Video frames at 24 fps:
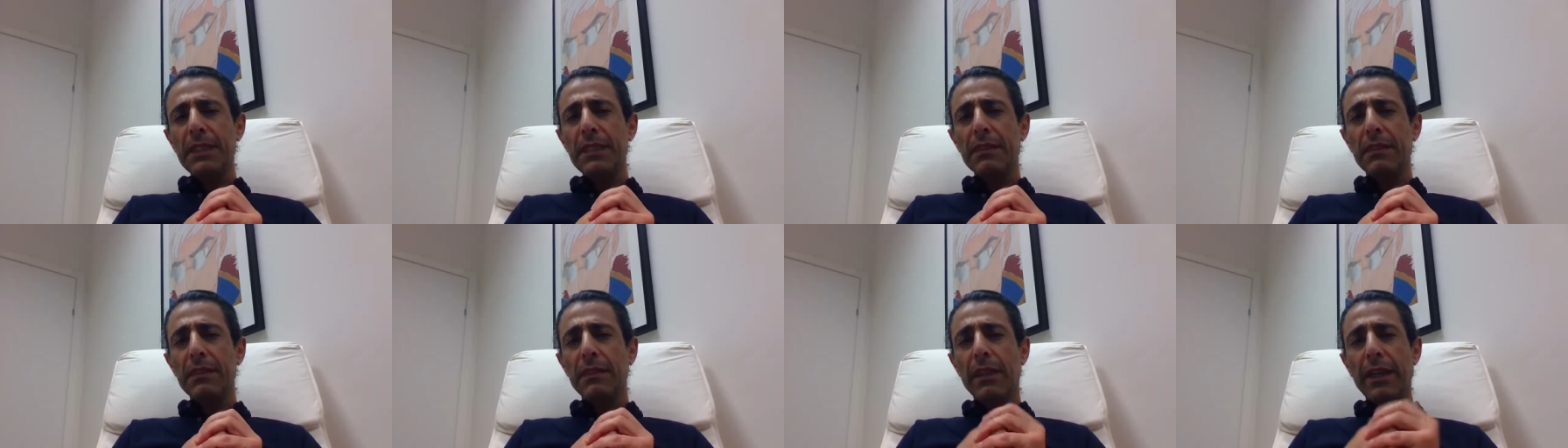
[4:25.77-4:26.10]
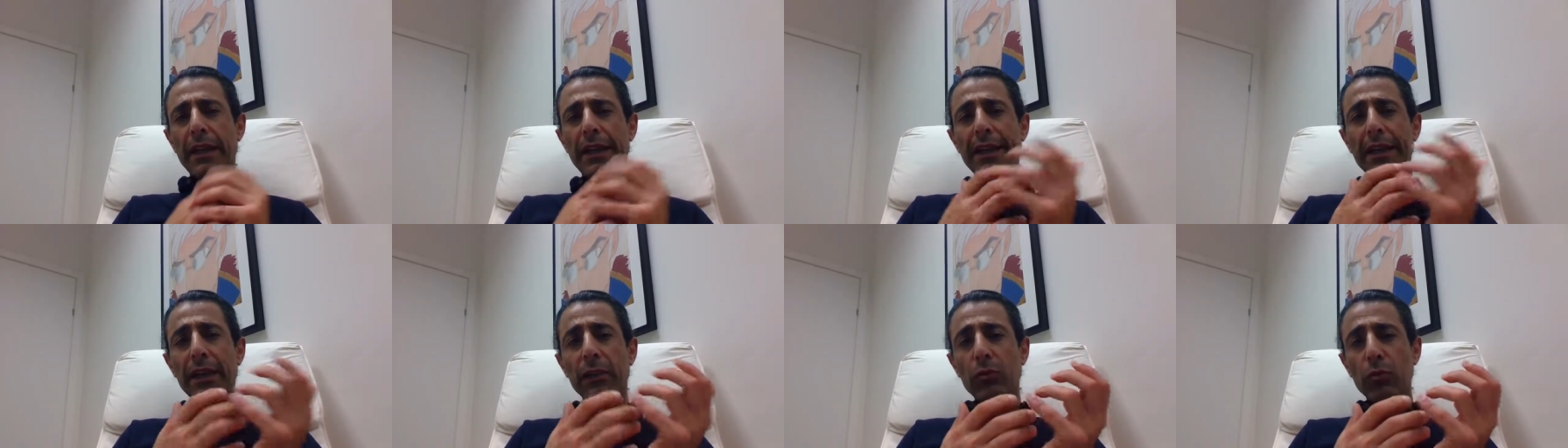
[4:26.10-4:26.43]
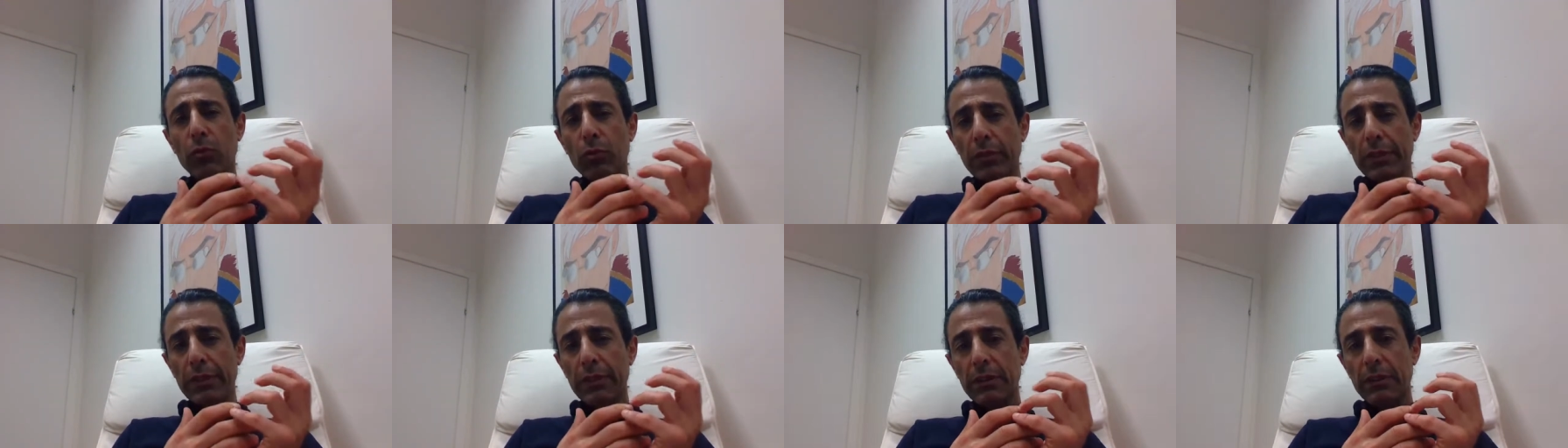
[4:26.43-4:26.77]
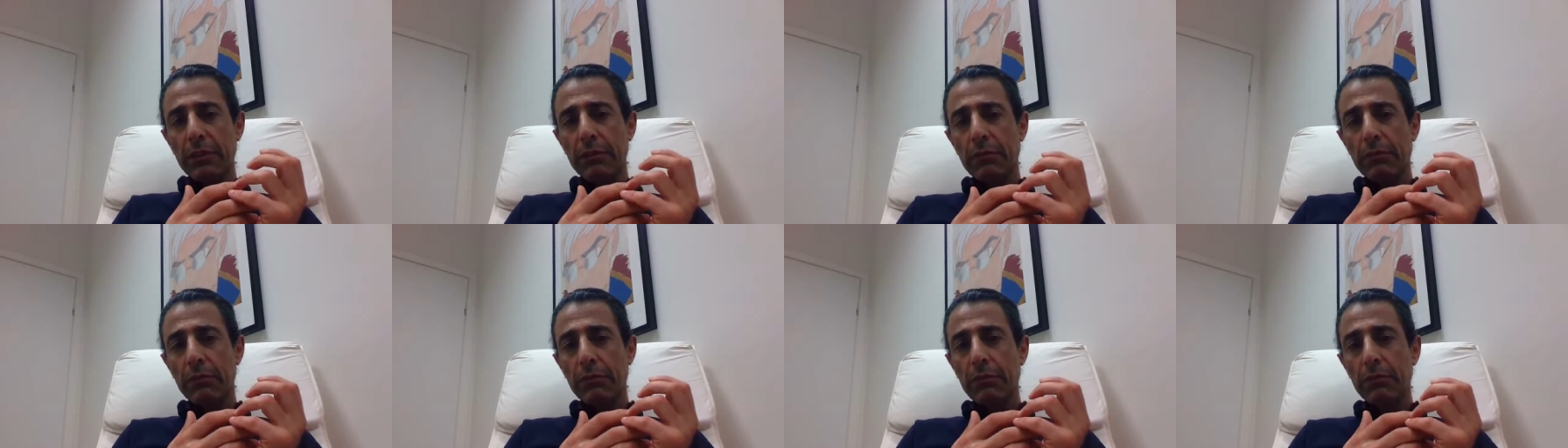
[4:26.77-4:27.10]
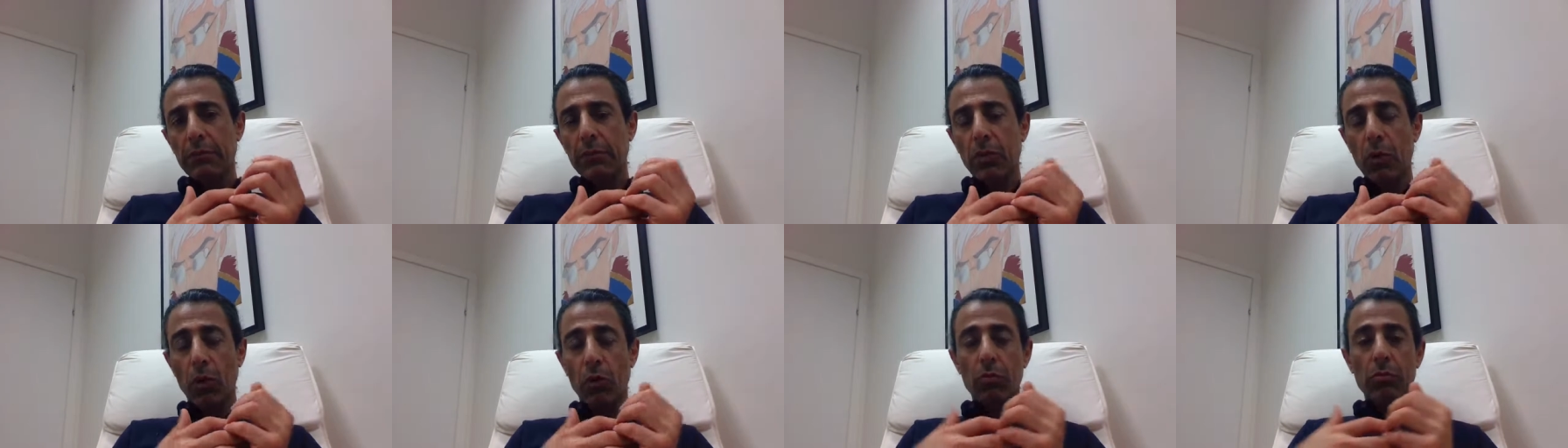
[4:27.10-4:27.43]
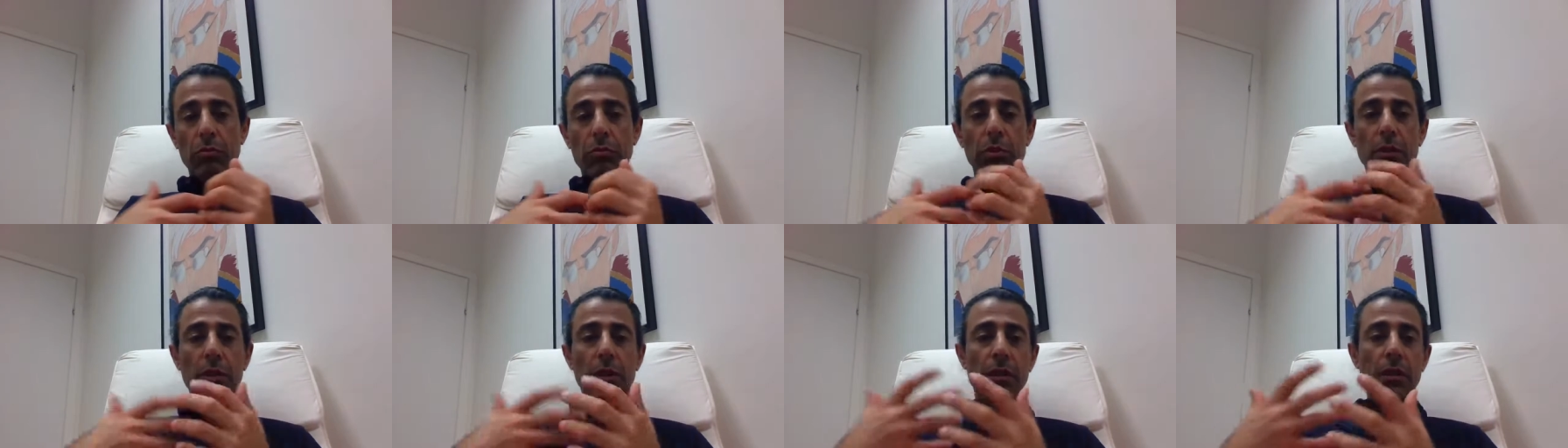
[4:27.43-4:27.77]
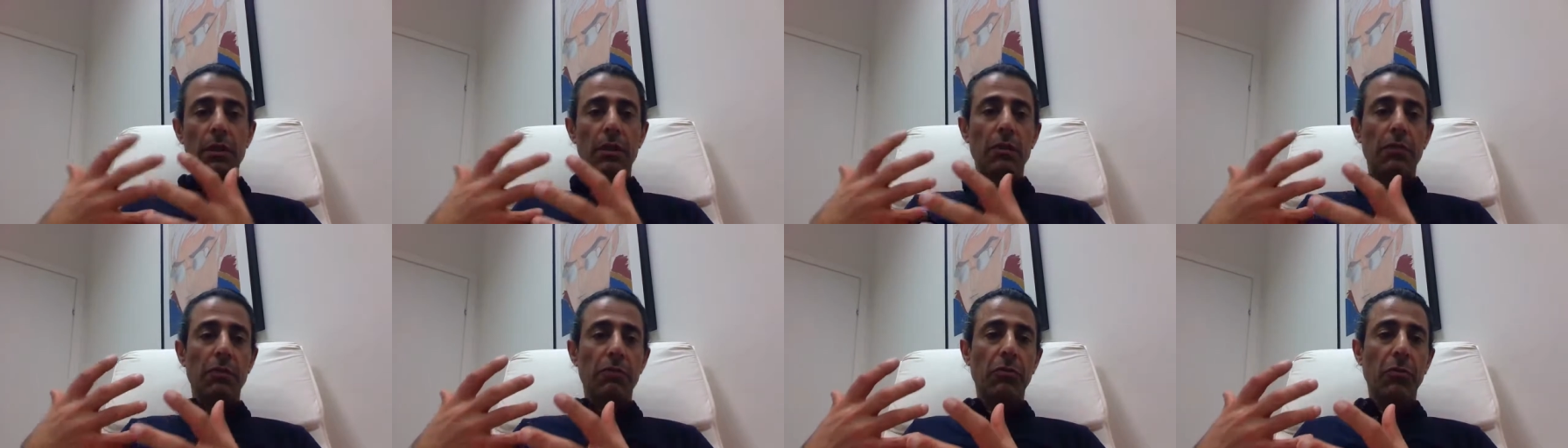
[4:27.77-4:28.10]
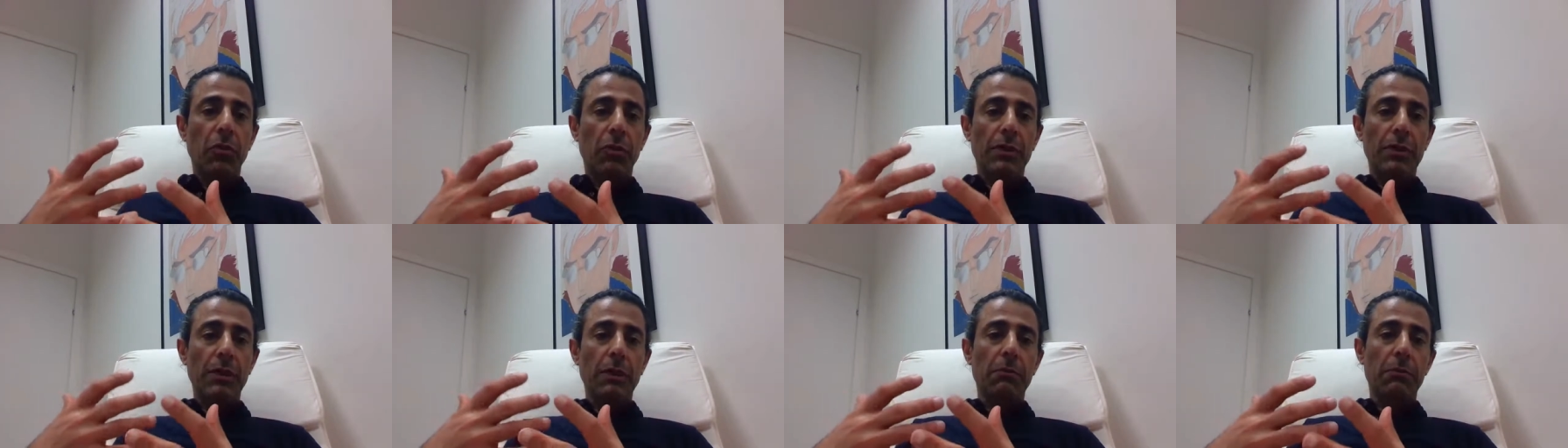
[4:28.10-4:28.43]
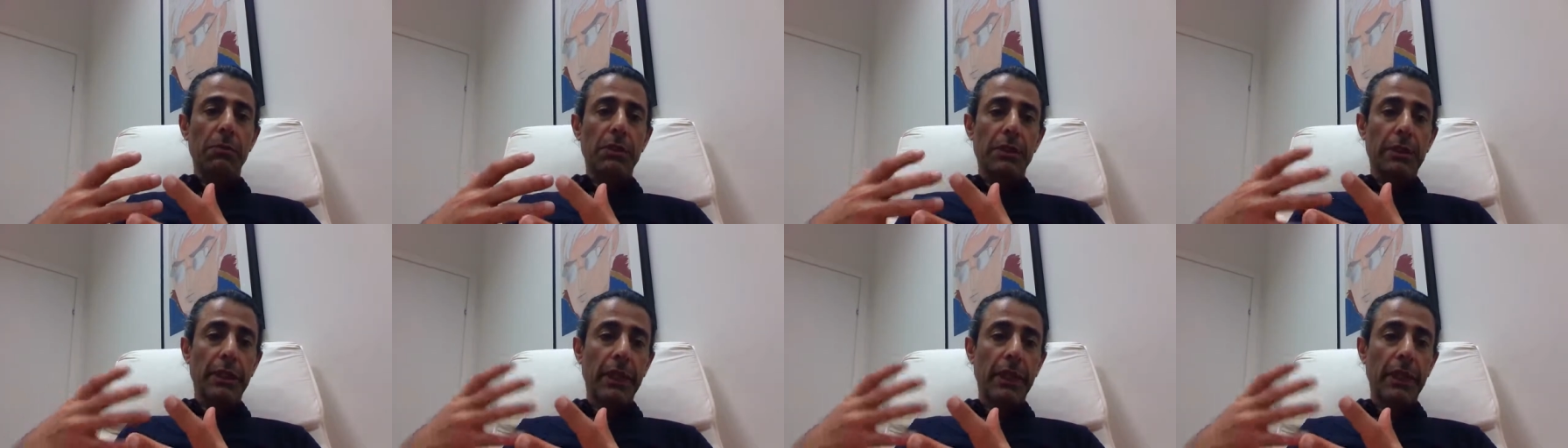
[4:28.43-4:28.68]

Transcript: directories, so for example,